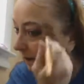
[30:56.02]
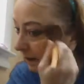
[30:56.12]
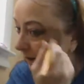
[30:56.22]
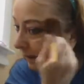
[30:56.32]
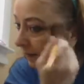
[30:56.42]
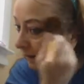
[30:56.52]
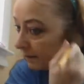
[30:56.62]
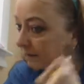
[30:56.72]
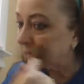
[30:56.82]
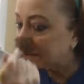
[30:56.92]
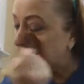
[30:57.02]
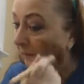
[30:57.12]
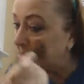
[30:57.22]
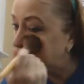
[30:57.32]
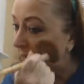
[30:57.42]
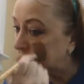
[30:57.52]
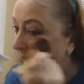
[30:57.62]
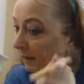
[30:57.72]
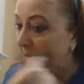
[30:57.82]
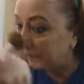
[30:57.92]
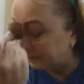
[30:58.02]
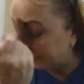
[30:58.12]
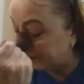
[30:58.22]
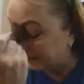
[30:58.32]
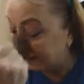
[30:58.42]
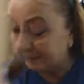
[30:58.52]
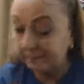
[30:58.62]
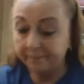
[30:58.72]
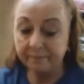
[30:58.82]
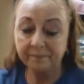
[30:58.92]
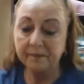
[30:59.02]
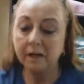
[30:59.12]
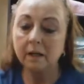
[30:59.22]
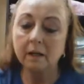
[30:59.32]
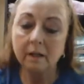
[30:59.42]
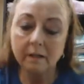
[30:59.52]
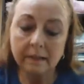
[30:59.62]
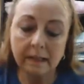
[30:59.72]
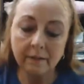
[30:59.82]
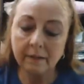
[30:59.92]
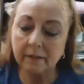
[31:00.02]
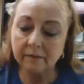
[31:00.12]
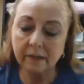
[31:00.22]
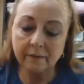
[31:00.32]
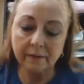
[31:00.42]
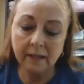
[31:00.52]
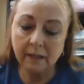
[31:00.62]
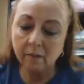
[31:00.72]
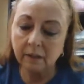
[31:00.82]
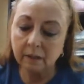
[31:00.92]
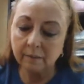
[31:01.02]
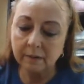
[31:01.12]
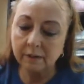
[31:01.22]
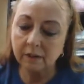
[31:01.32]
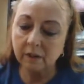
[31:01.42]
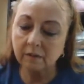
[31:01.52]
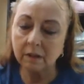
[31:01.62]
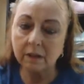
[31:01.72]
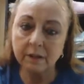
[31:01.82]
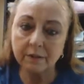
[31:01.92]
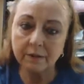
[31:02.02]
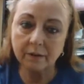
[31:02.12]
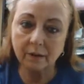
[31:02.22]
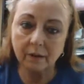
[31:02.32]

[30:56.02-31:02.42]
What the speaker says: get in over the makeup. It's fine. Now that I've done that, what I'm going to do is